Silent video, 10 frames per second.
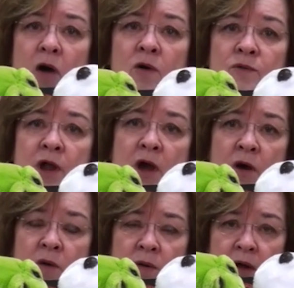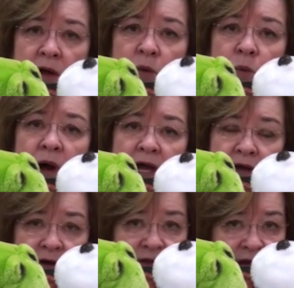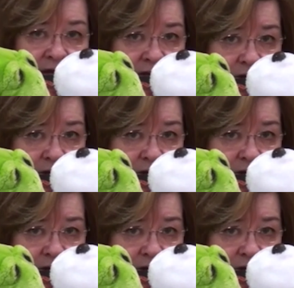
Oh no. What could they